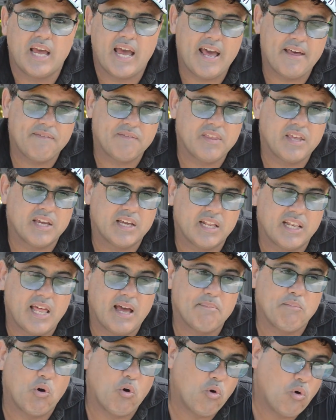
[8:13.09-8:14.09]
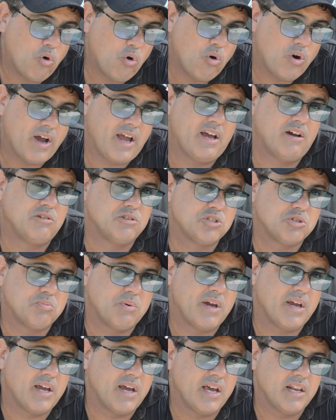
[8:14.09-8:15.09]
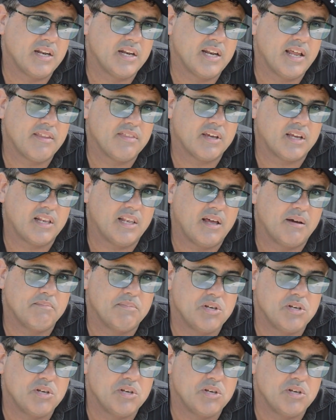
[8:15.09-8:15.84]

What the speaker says: at their club or elsewhere at another club.